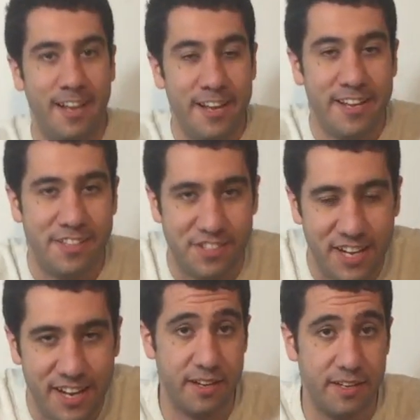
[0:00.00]
Hey, it's
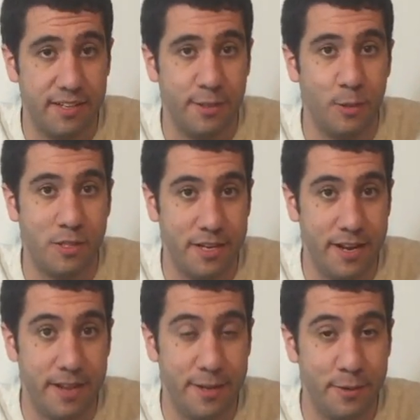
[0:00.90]
Zach.
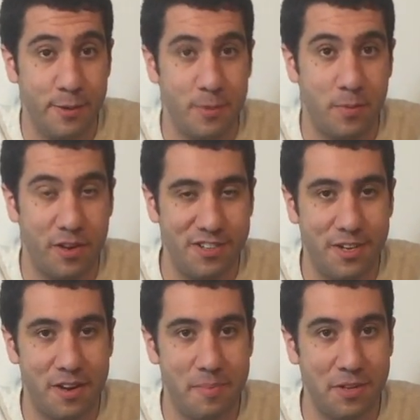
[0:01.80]
Today, we're going to
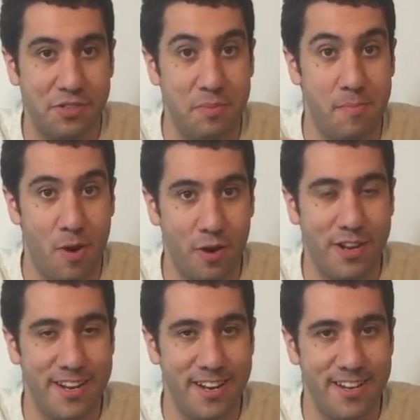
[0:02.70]
talk about some
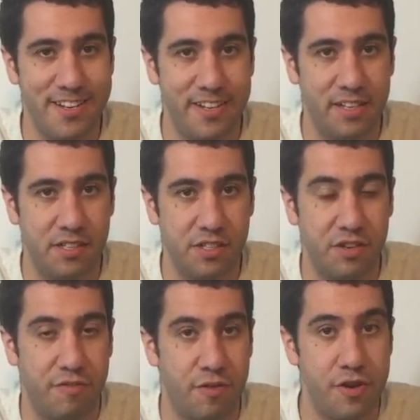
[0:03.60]
marketing ideas
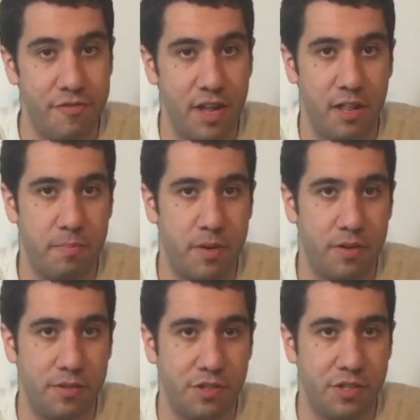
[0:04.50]
for
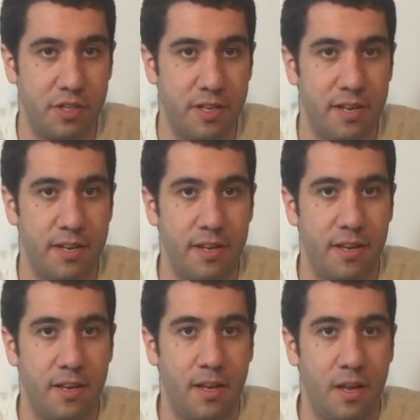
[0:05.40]
developers.
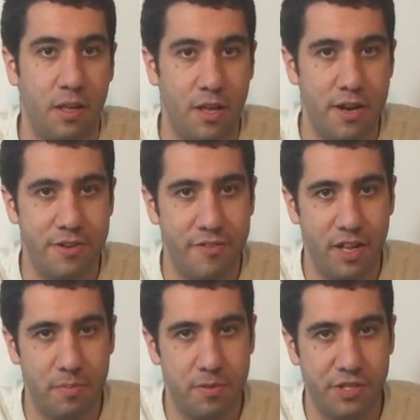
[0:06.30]
A lot of
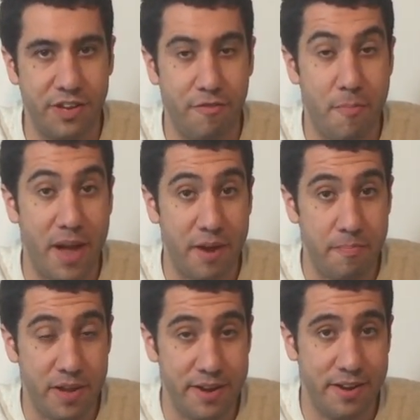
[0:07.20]
developers have a bad
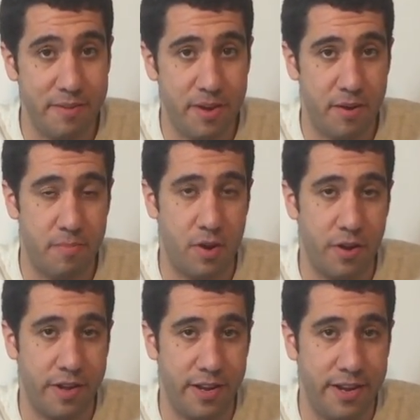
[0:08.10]
opinion about
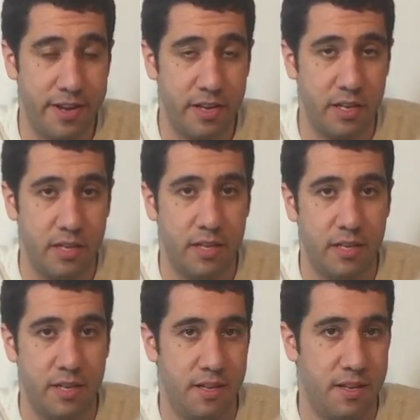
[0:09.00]
marketing.
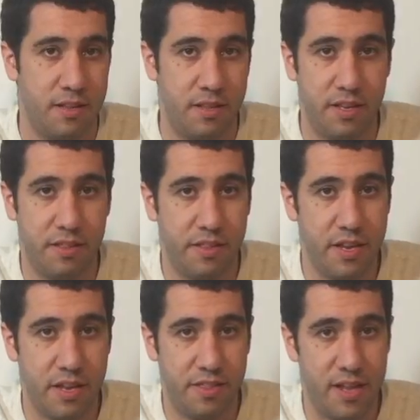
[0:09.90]
They
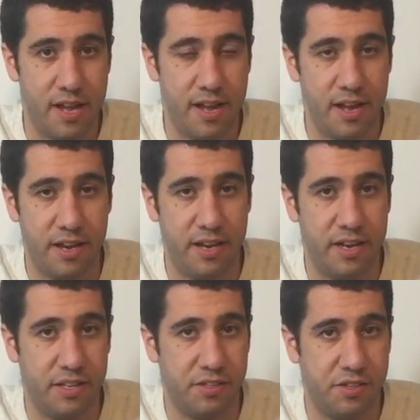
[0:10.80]
think that
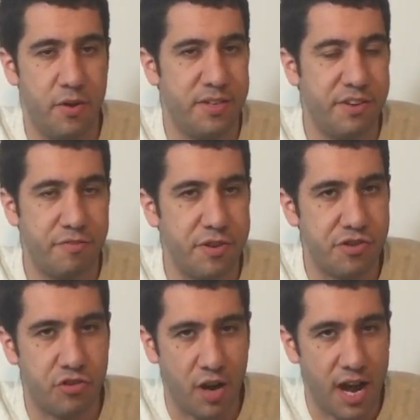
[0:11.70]
it's a different
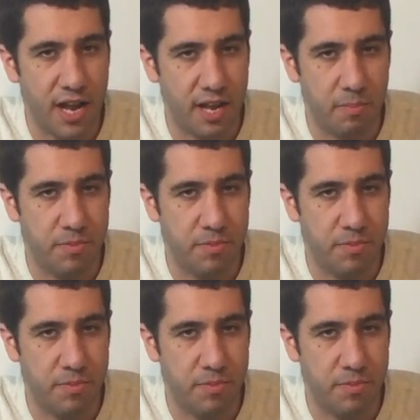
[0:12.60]
tribe.